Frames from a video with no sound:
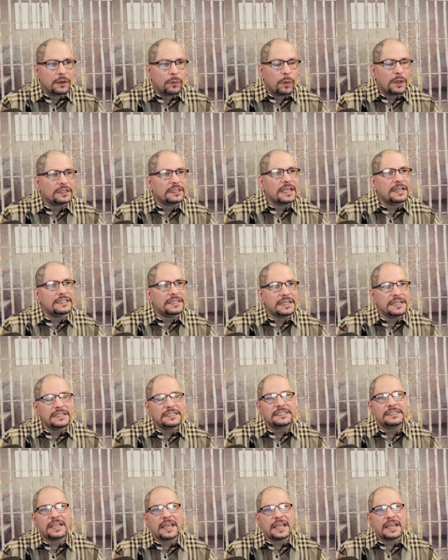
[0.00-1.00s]
what they
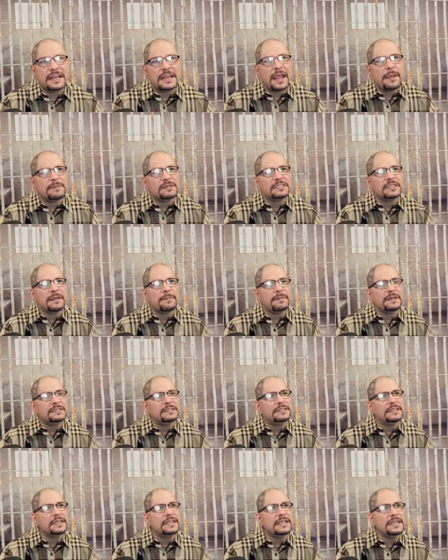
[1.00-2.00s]
didn't say in
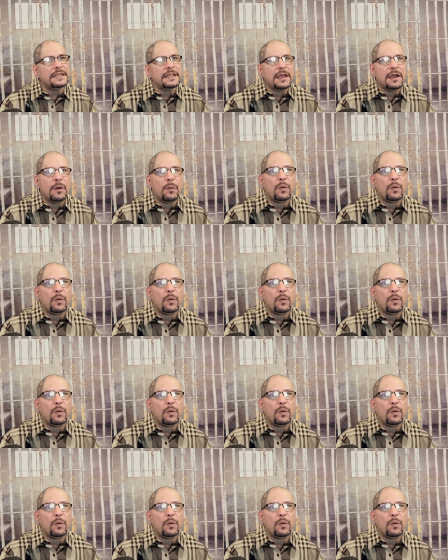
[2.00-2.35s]
MSNBC